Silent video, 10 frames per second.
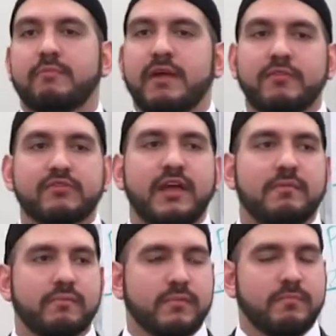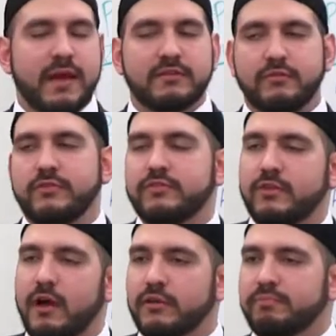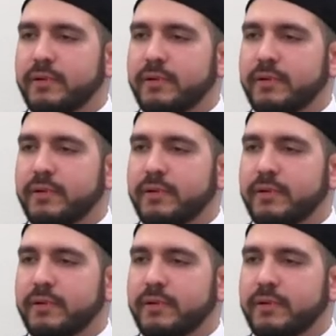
we're made of the same matter as stars,